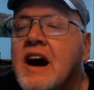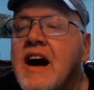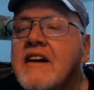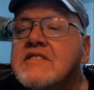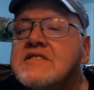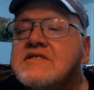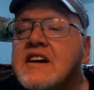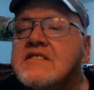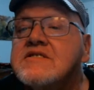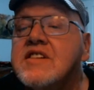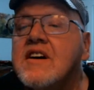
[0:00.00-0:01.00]
If I haven't
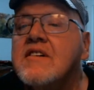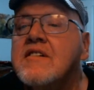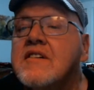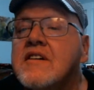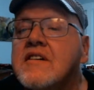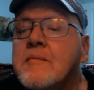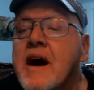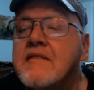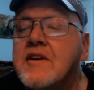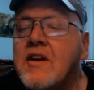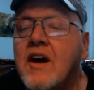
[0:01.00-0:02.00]
said so, I'm
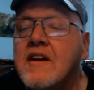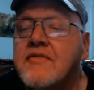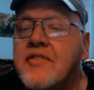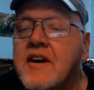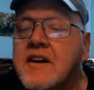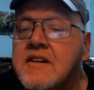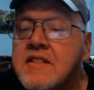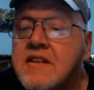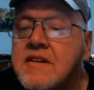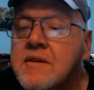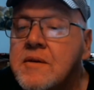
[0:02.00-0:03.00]
having a lot of
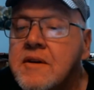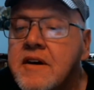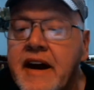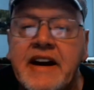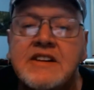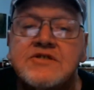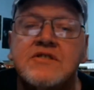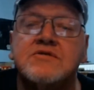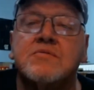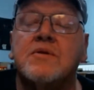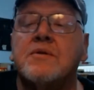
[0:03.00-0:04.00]
fun, as
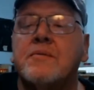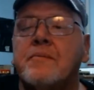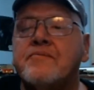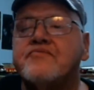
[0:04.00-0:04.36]
usual.